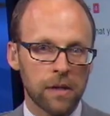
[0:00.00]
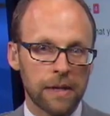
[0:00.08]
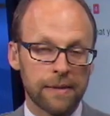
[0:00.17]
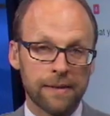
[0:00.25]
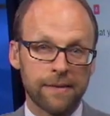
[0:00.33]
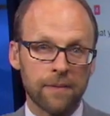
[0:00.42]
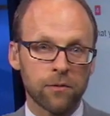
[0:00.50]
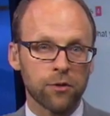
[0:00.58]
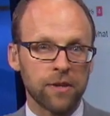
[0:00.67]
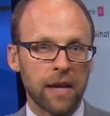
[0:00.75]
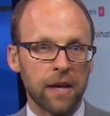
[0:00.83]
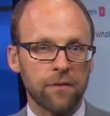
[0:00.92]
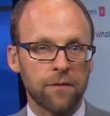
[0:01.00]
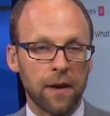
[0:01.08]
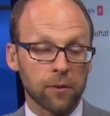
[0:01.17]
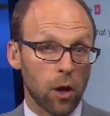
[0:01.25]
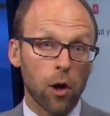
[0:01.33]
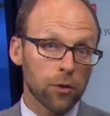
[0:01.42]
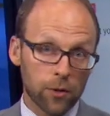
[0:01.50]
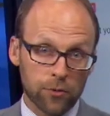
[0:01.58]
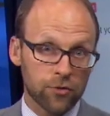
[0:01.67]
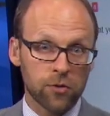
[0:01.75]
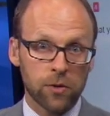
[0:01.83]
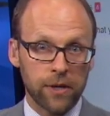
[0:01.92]
The Denver DA found all those
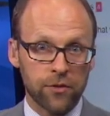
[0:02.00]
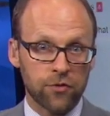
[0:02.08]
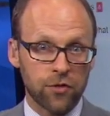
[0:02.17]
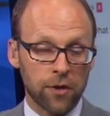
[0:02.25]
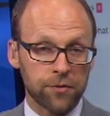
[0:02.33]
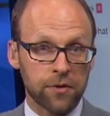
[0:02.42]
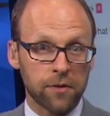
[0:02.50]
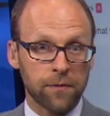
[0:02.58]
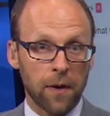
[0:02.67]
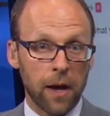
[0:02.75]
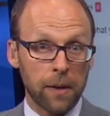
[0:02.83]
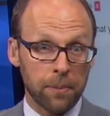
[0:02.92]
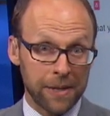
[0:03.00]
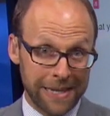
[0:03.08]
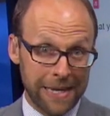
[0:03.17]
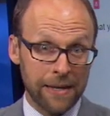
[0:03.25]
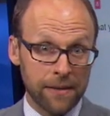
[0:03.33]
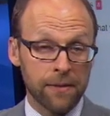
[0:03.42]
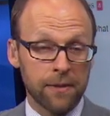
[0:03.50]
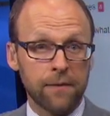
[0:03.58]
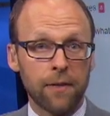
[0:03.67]
shootings justified, but in the